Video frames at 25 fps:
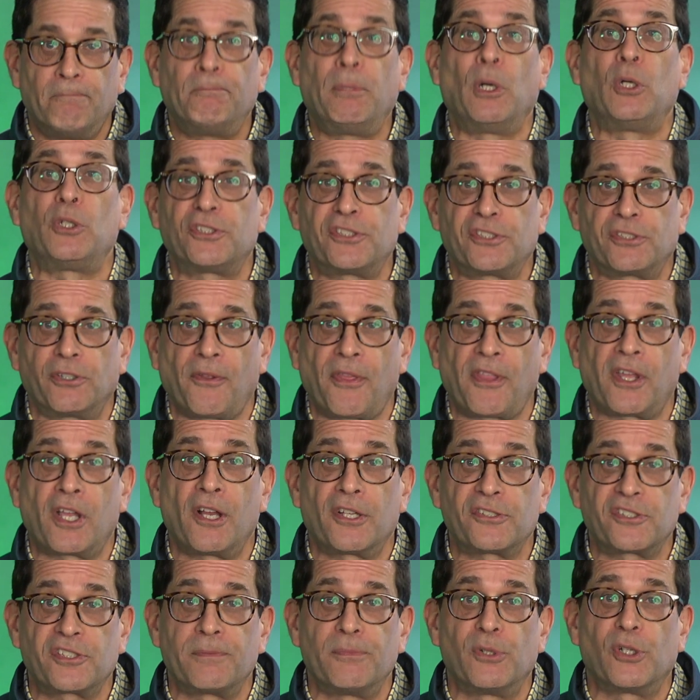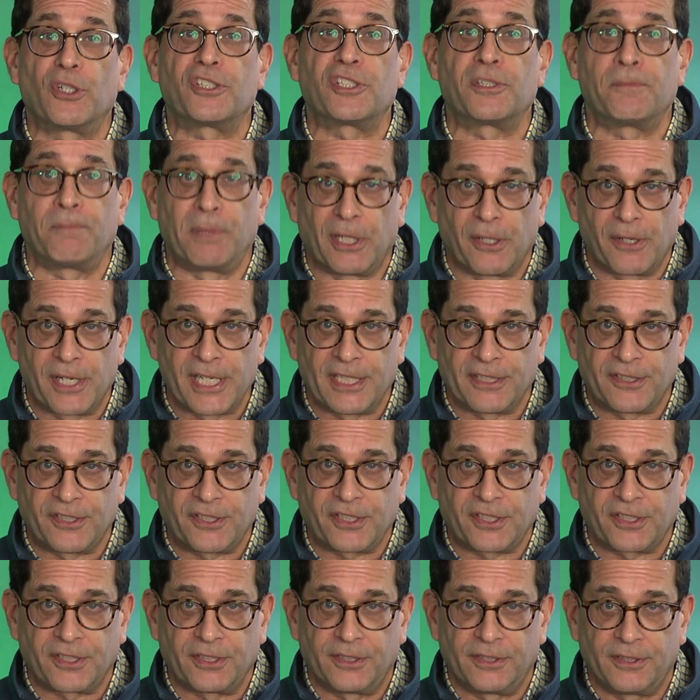bolster the customer
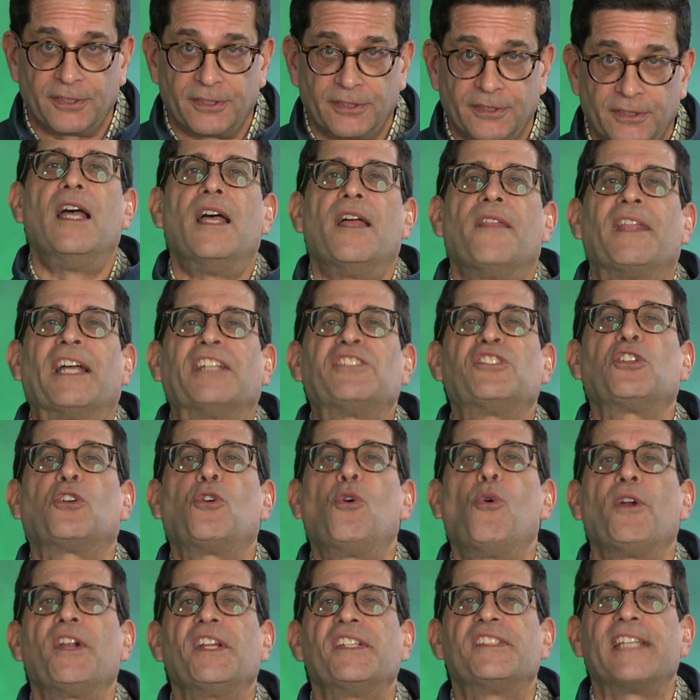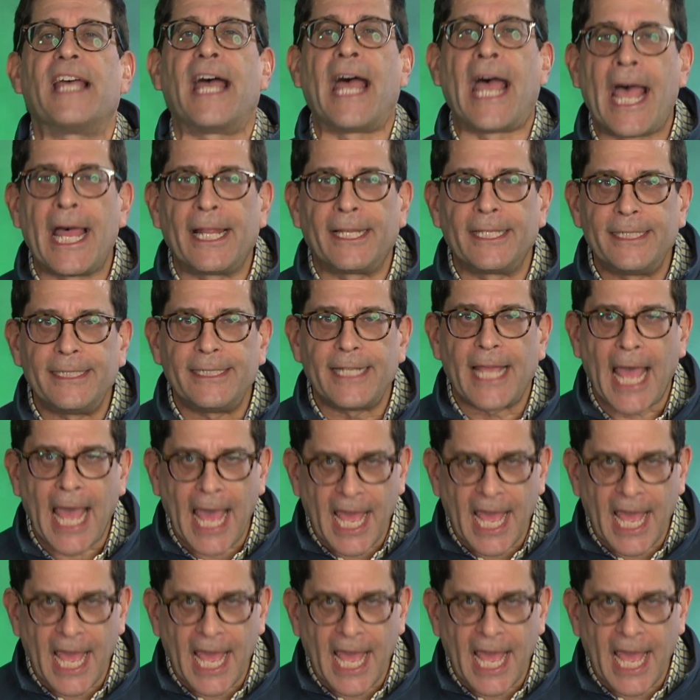experience. That's according to Alan